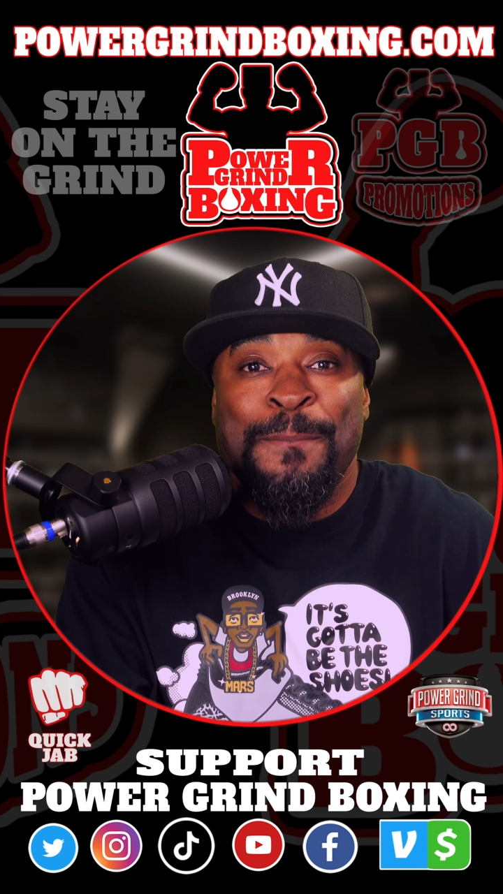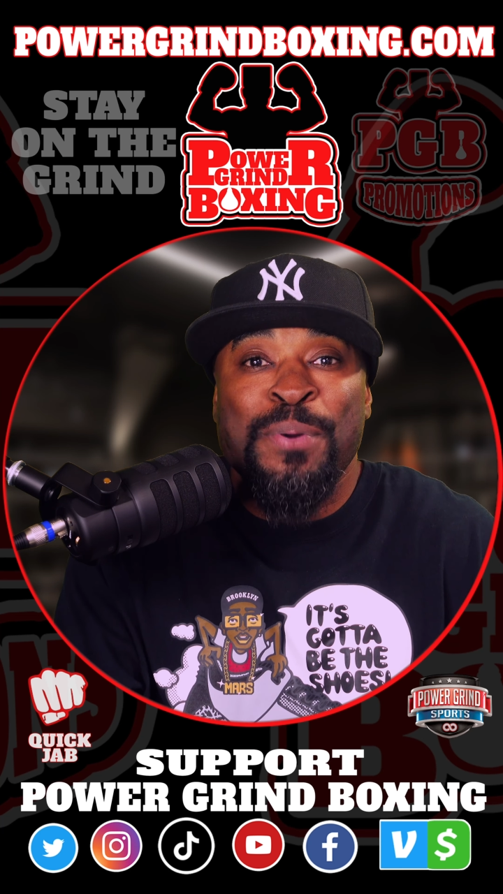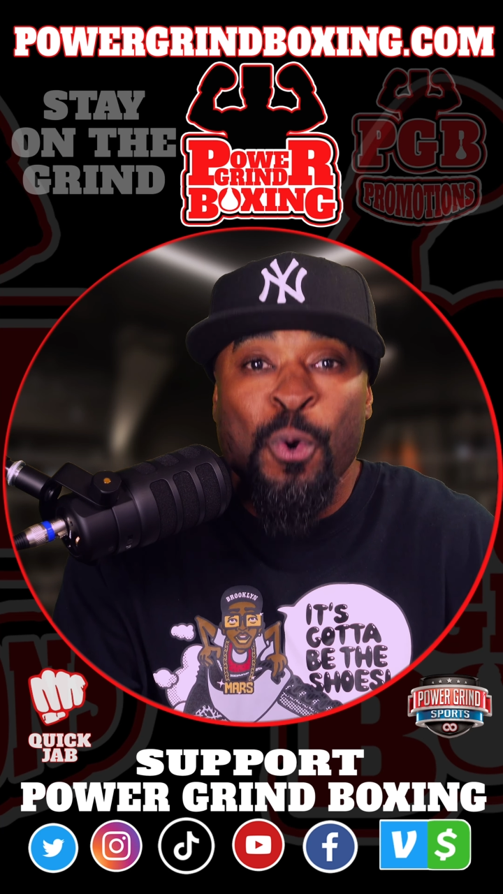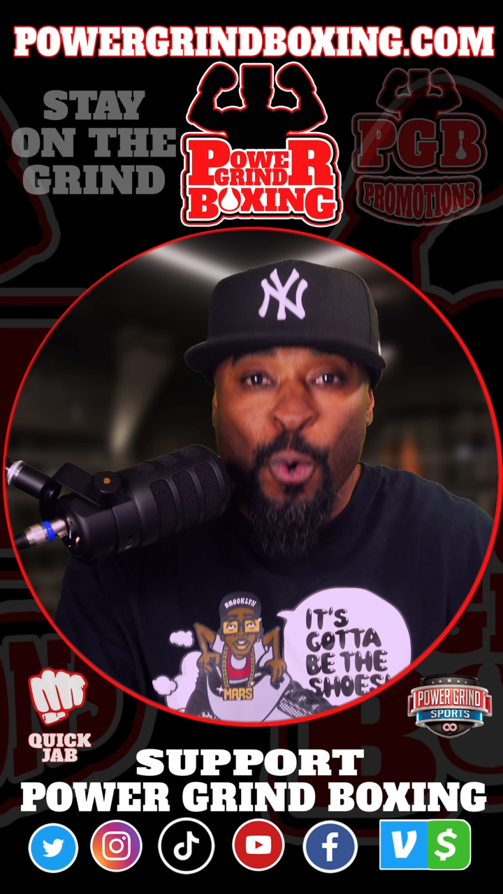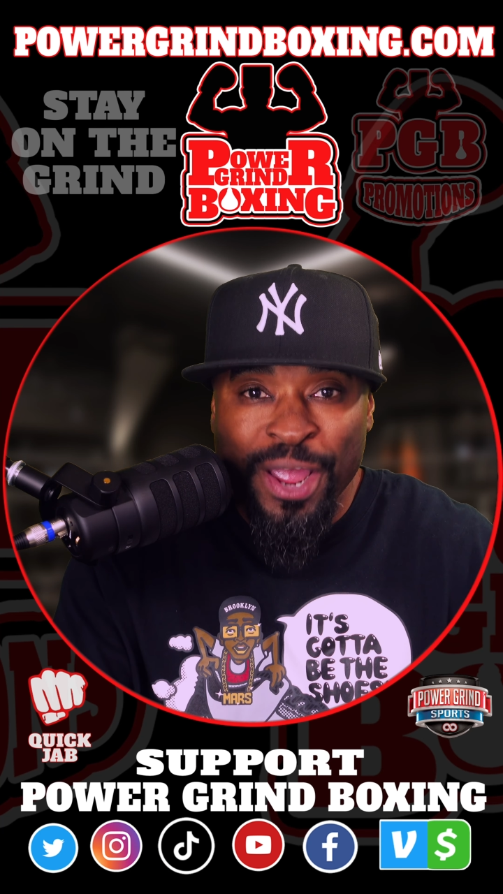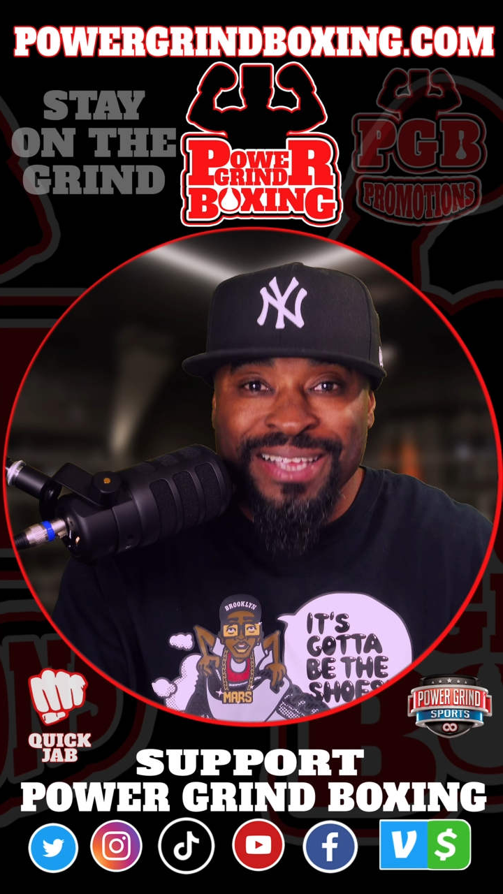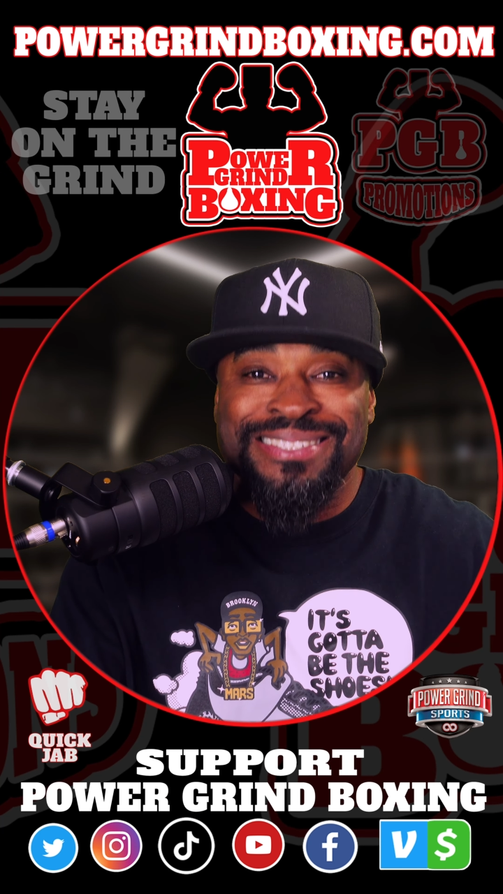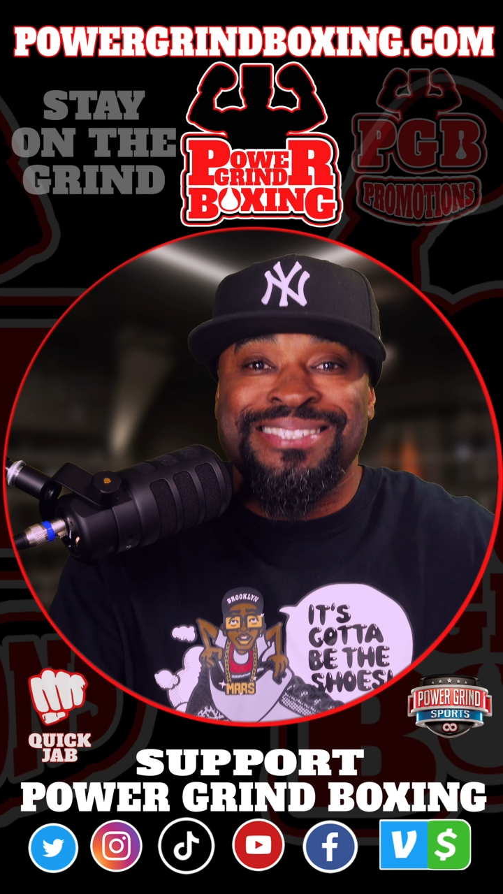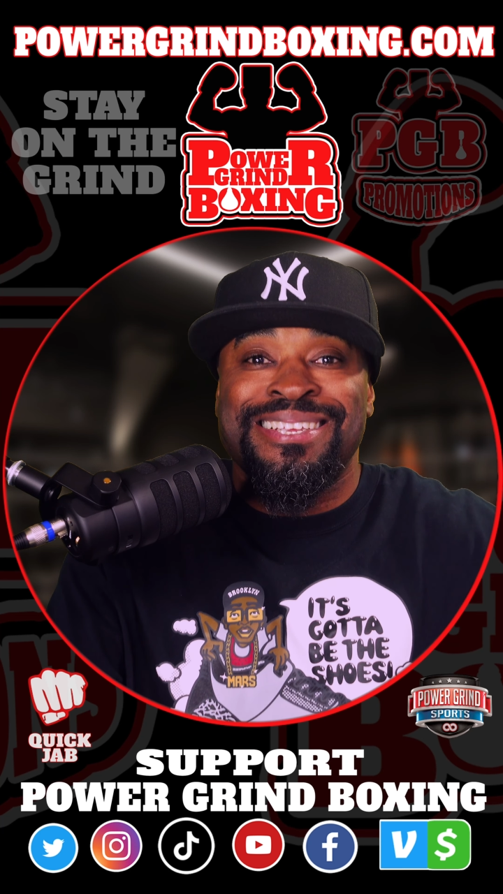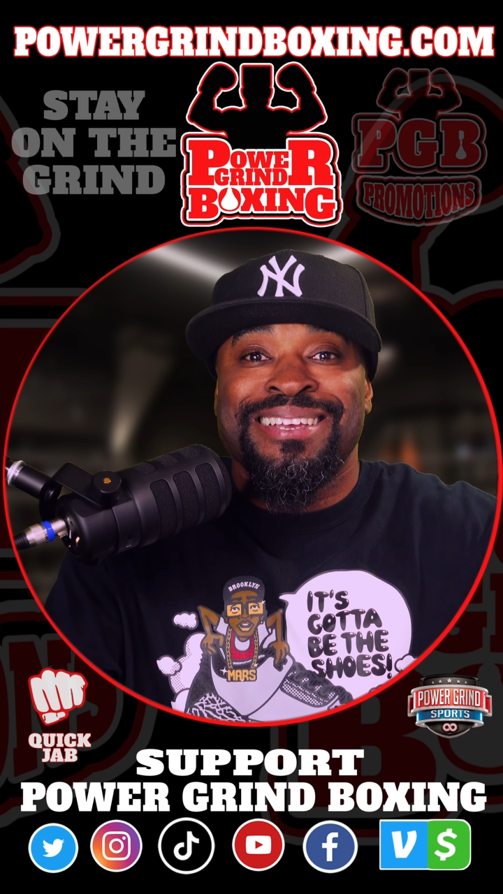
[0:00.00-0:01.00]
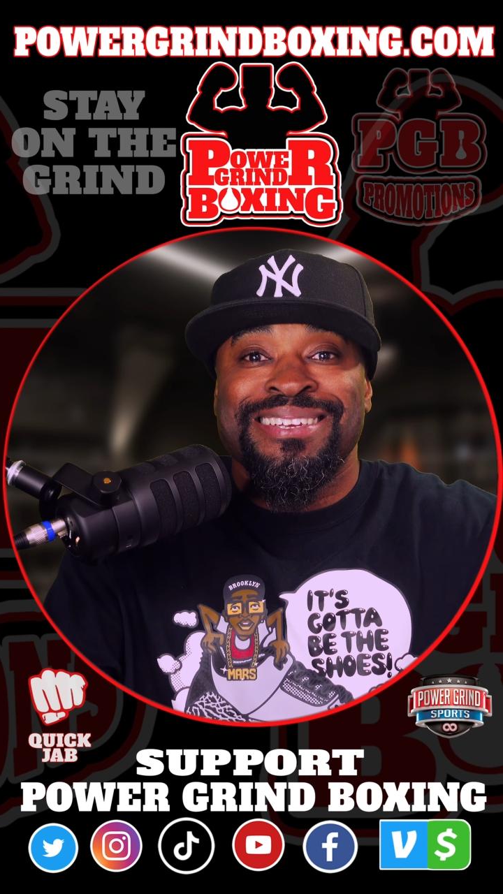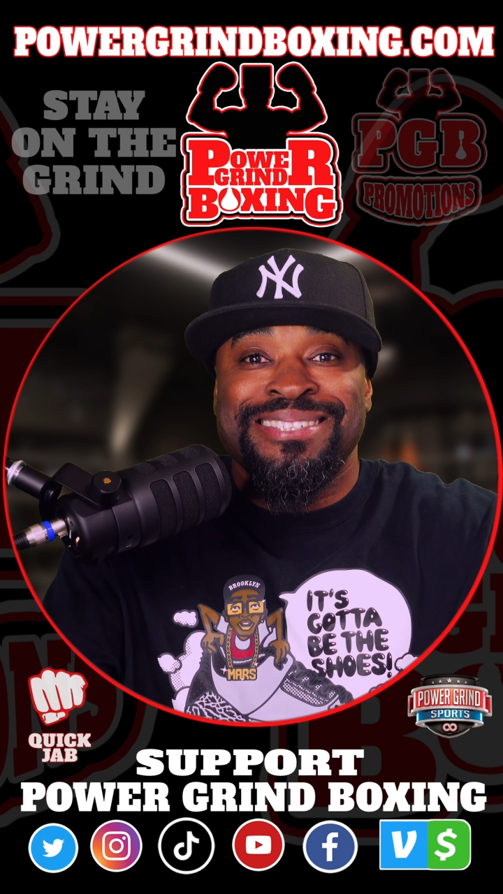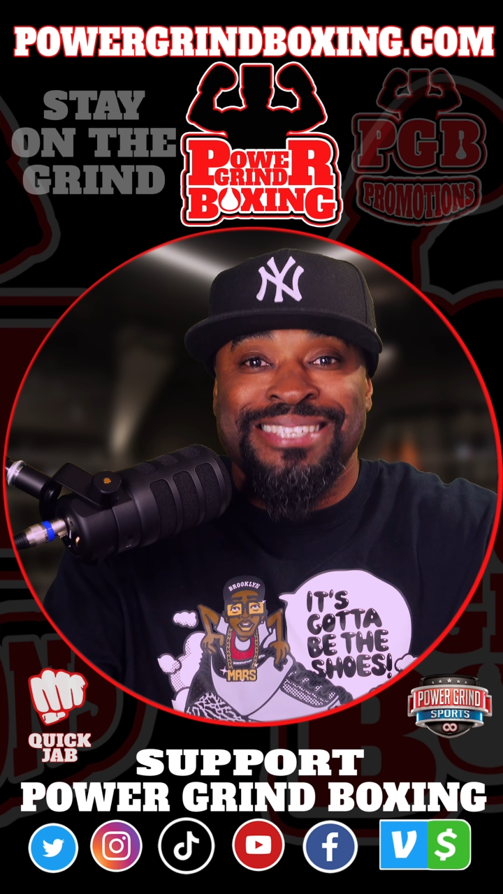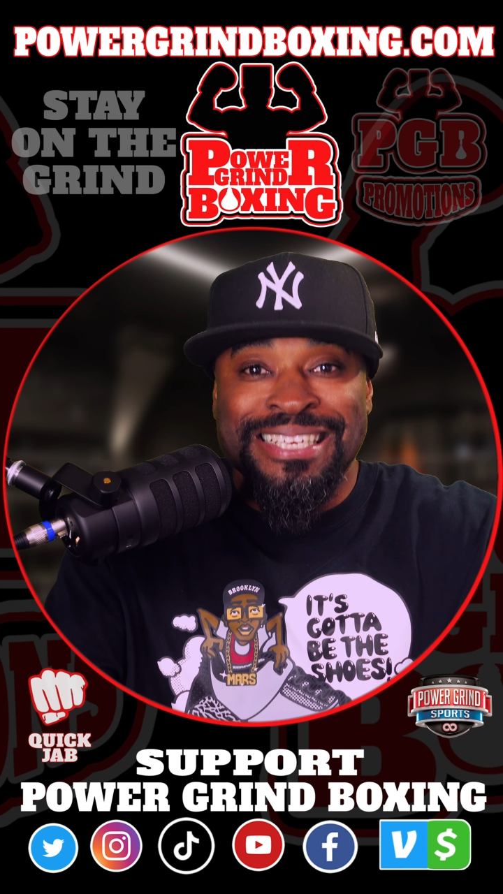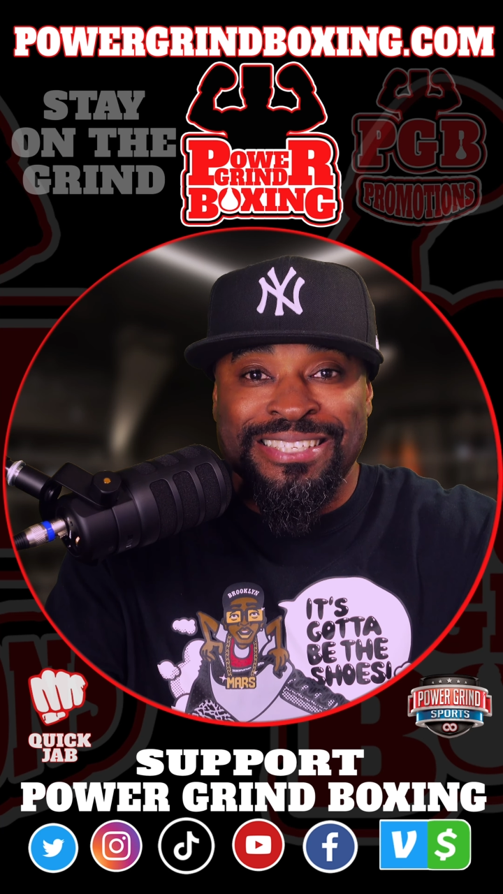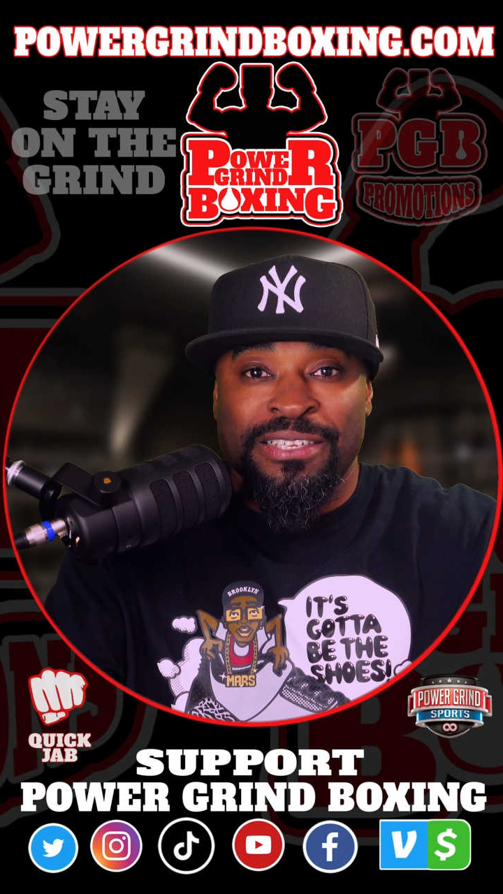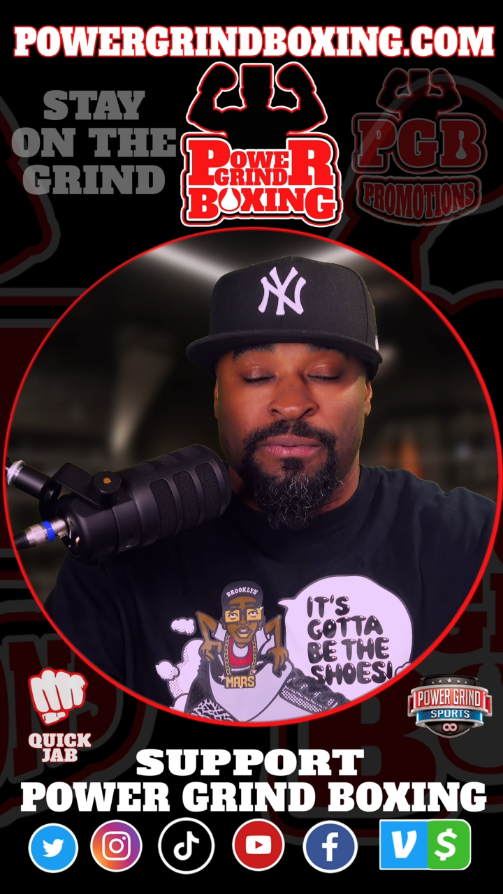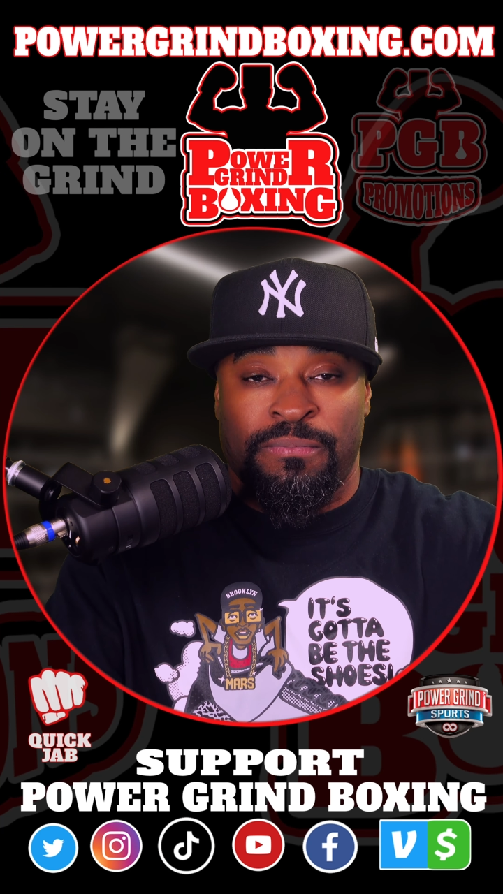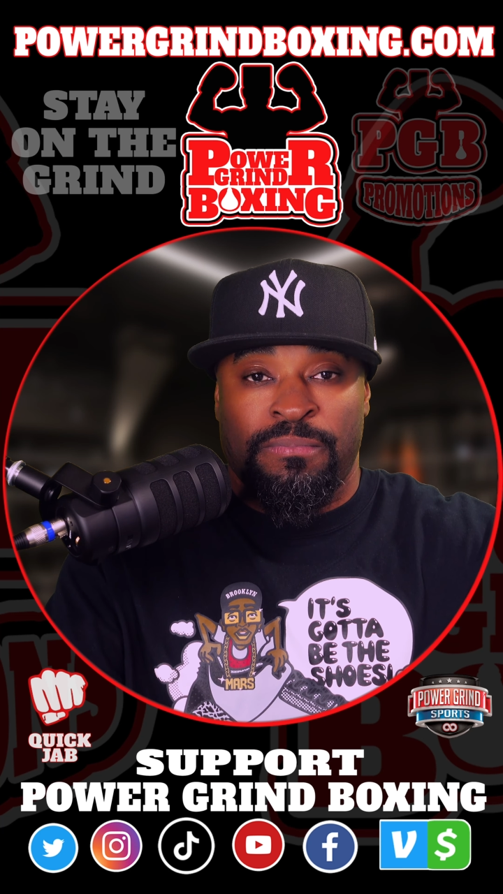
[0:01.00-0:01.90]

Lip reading: points system.